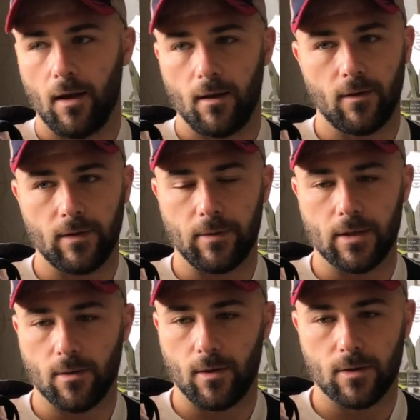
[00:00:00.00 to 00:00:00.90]
I think we had
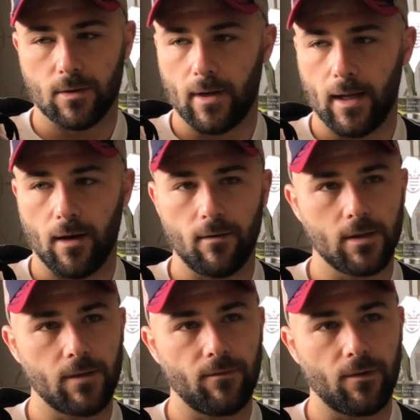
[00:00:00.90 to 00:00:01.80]
20
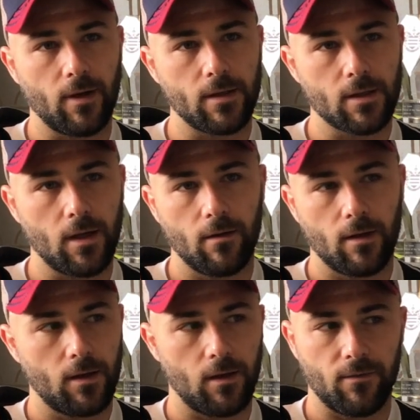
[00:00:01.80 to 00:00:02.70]
owners in Florencia,
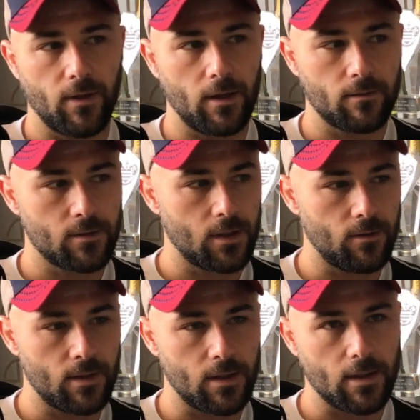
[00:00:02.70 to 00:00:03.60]
and I think still
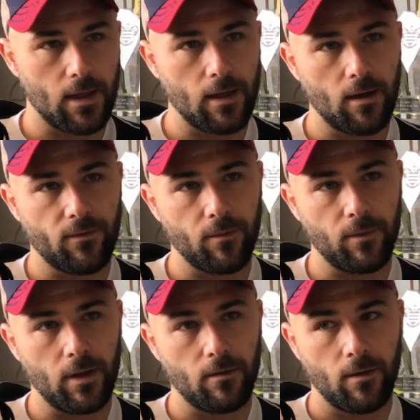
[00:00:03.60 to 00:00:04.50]
to this day now, I think
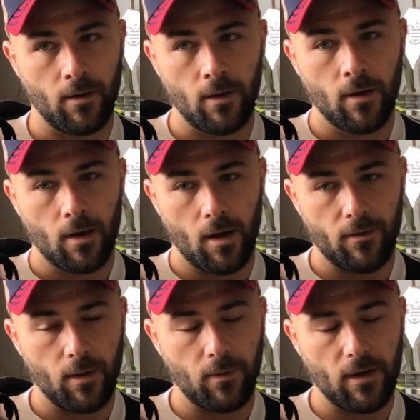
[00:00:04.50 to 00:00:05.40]
we
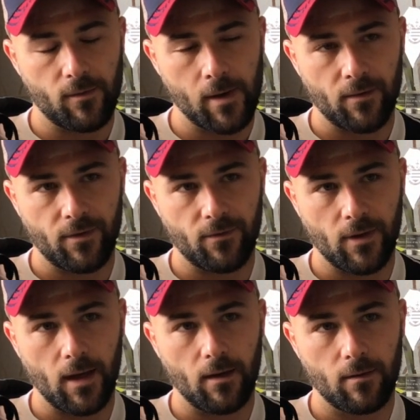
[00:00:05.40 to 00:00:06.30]
have about
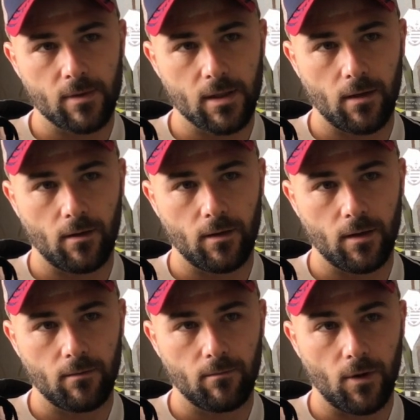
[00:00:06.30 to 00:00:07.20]
15 of them still on
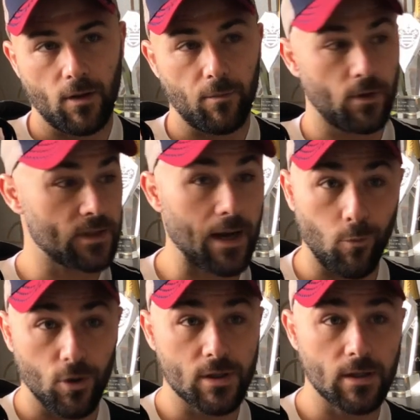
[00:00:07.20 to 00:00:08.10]
the books that
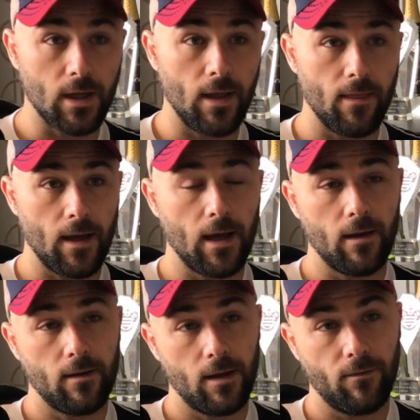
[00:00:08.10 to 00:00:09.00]
was in
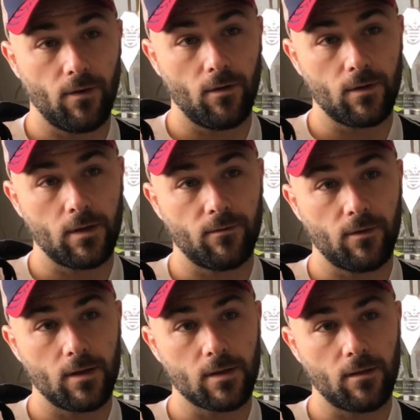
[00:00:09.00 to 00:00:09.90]
there involved in
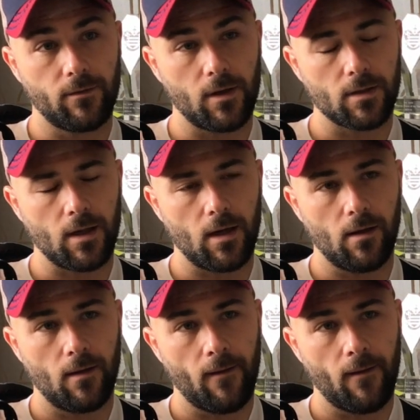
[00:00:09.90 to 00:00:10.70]
Florencia the first day.